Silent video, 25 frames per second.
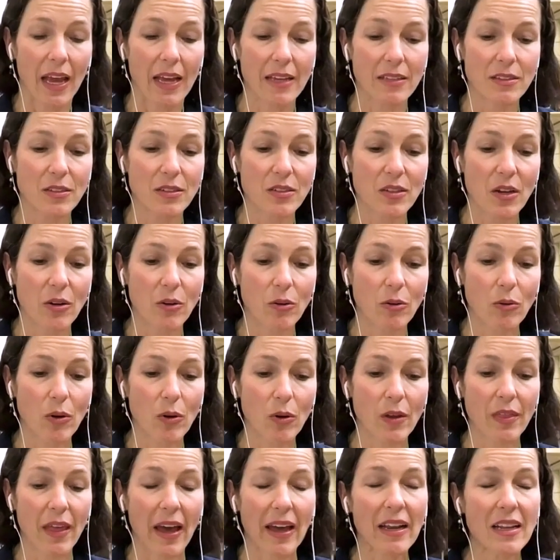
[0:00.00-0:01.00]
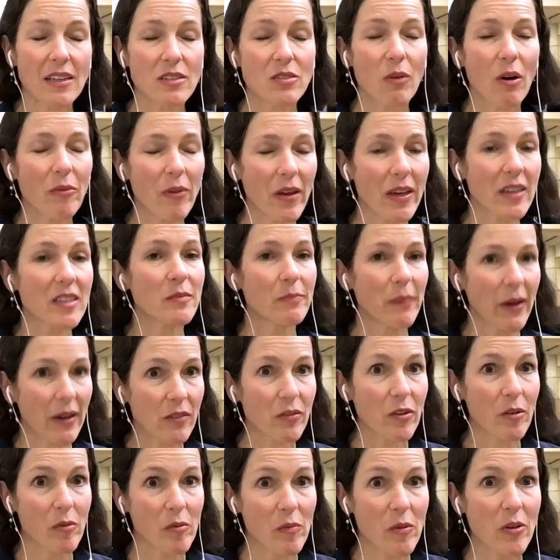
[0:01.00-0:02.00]
And so that is what we expect
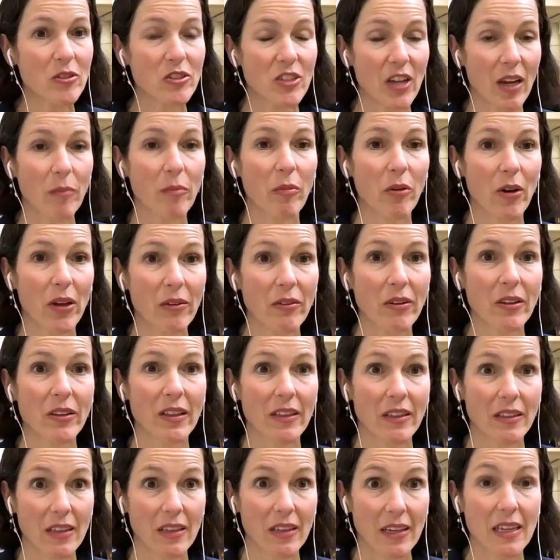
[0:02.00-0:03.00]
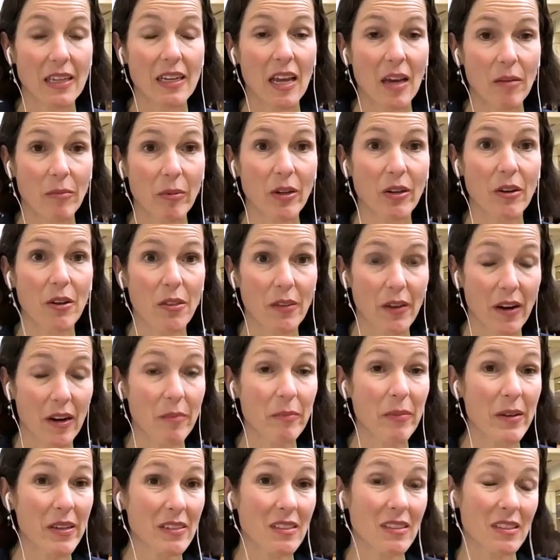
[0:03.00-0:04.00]
from immune checkpoint inhibitor
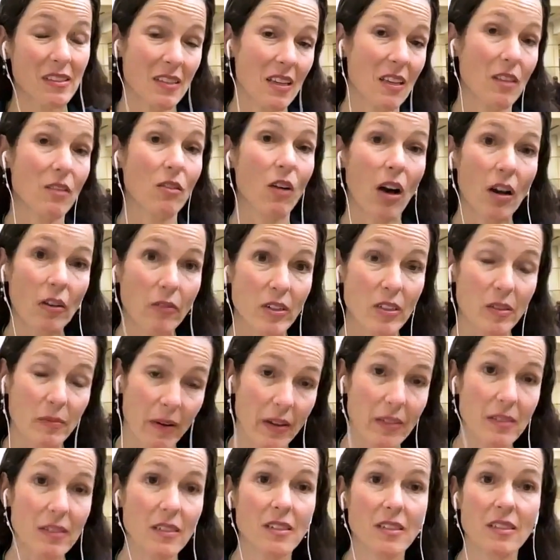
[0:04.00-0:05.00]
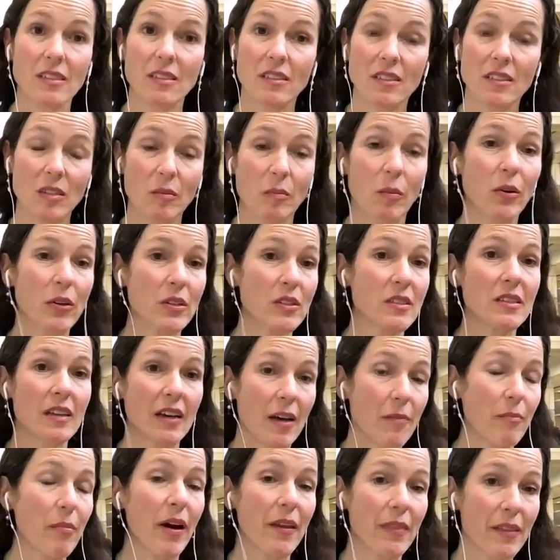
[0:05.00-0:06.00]
therapies, to see long responses, and supports the
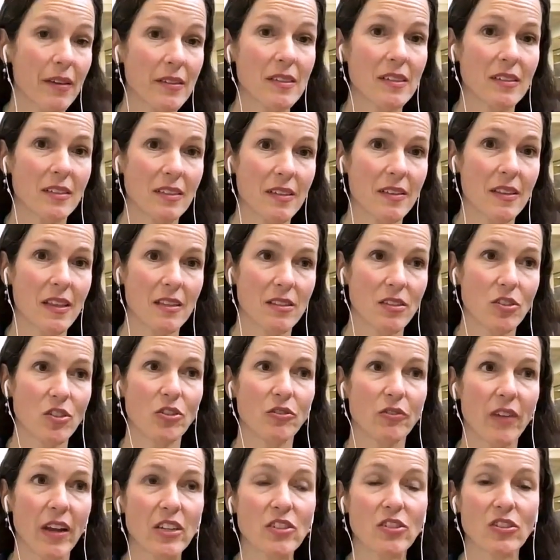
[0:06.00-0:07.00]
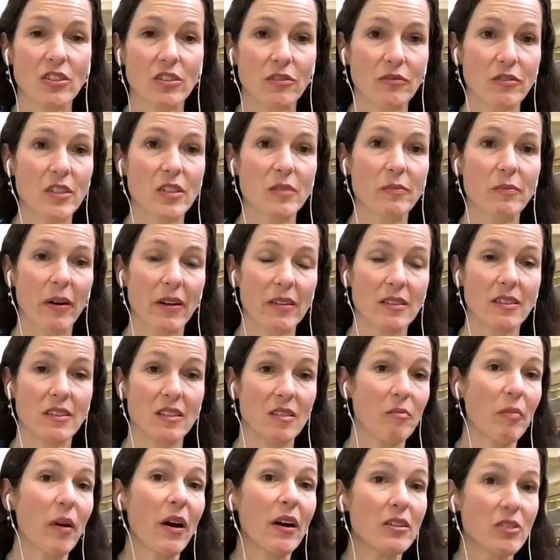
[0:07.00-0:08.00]
hypothesis that the duration of response is
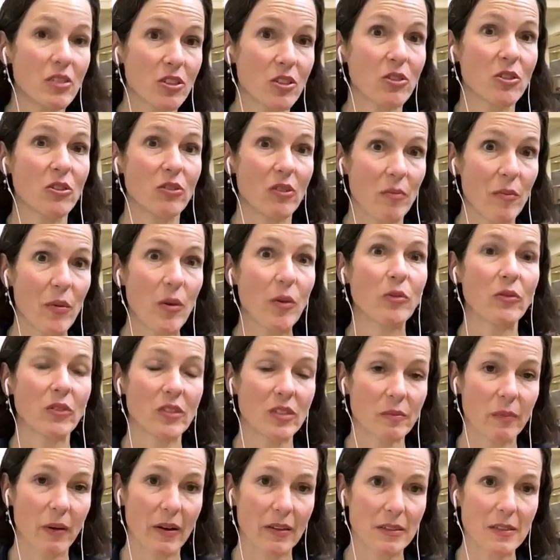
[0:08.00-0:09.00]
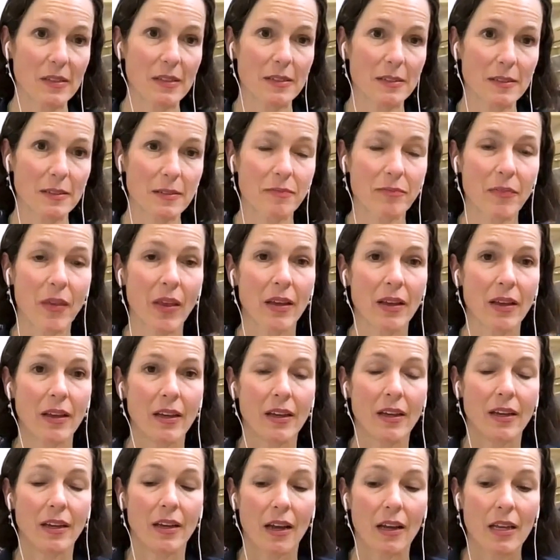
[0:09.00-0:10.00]
in part due to immune responses.
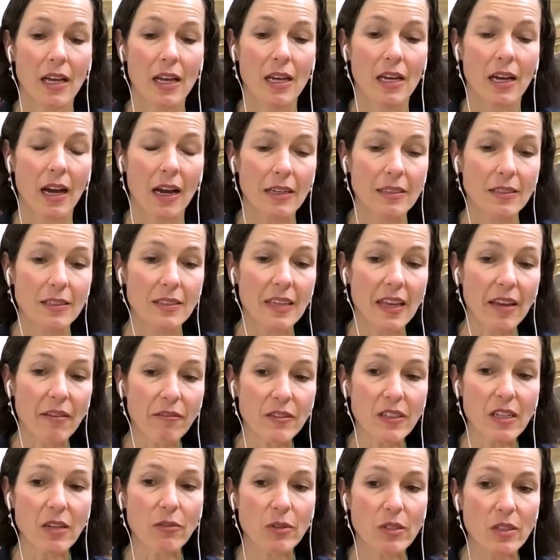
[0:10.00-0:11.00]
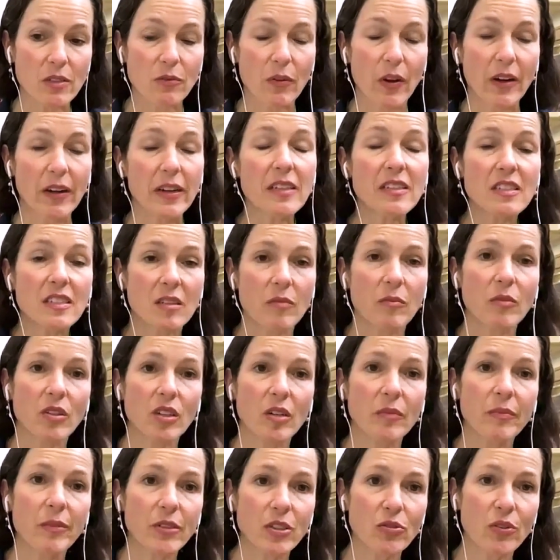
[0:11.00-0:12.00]
Safety was very
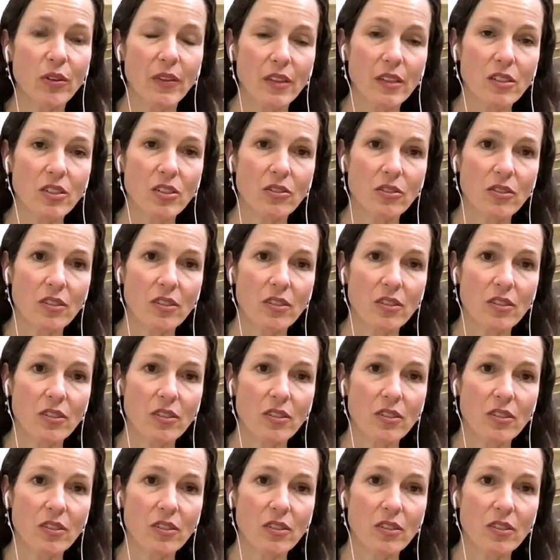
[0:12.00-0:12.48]
similar between the two